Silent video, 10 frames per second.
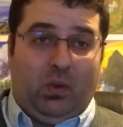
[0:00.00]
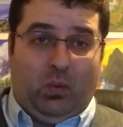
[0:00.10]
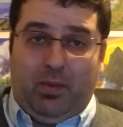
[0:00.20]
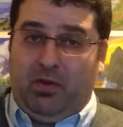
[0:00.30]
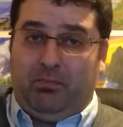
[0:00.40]

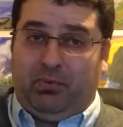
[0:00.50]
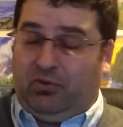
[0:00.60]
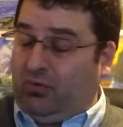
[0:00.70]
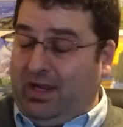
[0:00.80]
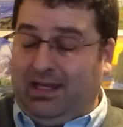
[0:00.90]
Women
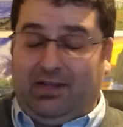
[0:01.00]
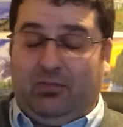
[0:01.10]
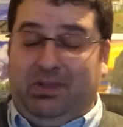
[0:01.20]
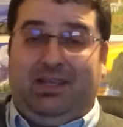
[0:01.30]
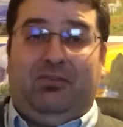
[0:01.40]
portrayed as
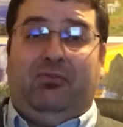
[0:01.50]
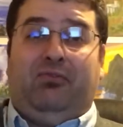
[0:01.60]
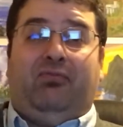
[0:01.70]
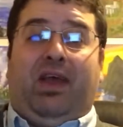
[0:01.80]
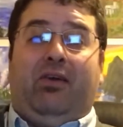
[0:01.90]
being
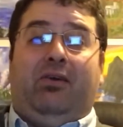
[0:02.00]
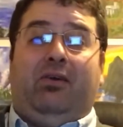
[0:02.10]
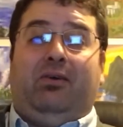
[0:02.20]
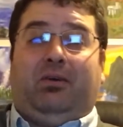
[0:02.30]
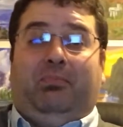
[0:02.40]

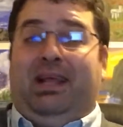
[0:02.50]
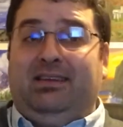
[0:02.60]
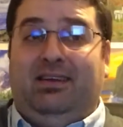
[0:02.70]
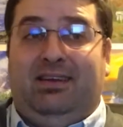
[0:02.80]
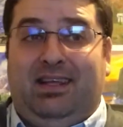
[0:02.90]
fairer
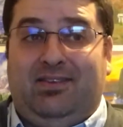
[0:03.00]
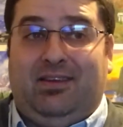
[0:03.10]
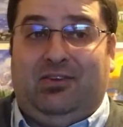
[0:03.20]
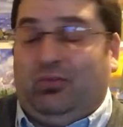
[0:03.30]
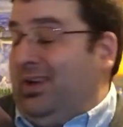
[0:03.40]
complected is
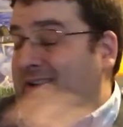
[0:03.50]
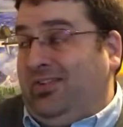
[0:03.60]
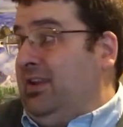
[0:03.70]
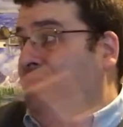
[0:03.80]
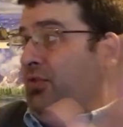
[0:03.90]
a trend
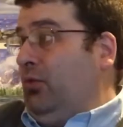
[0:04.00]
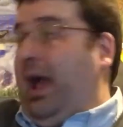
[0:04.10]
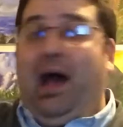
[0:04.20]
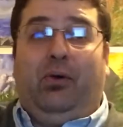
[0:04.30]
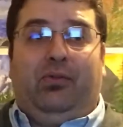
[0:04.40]
seen
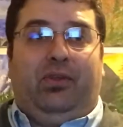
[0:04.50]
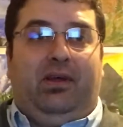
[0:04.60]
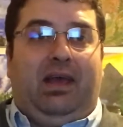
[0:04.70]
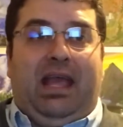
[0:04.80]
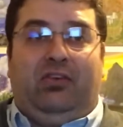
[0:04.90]
throughout
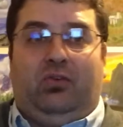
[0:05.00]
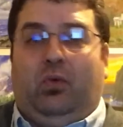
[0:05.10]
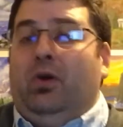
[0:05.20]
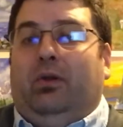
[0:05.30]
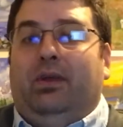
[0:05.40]
the ancient
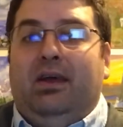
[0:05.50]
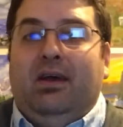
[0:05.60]
world.